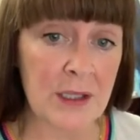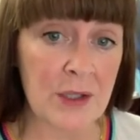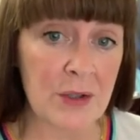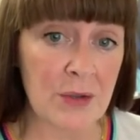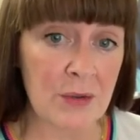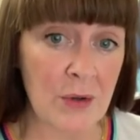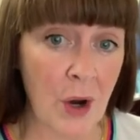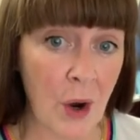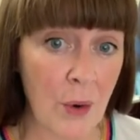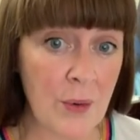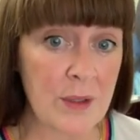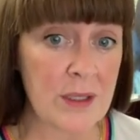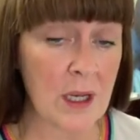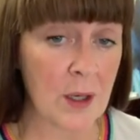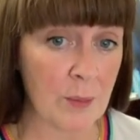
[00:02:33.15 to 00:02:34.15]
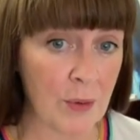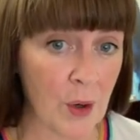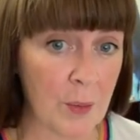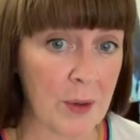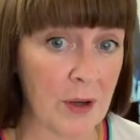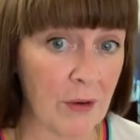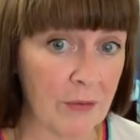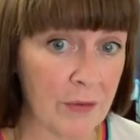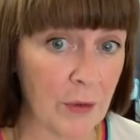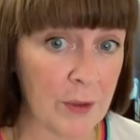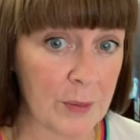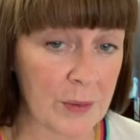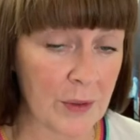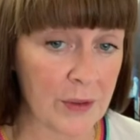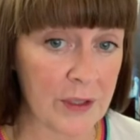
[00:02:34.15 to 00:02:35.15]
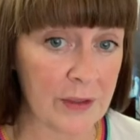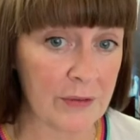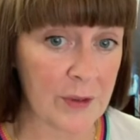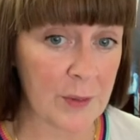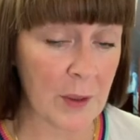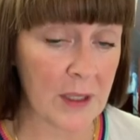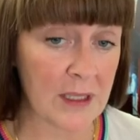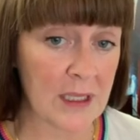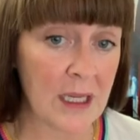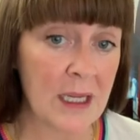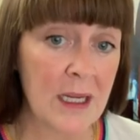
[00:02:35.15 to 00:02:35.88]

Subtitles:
to host an appropriate unfolded protein response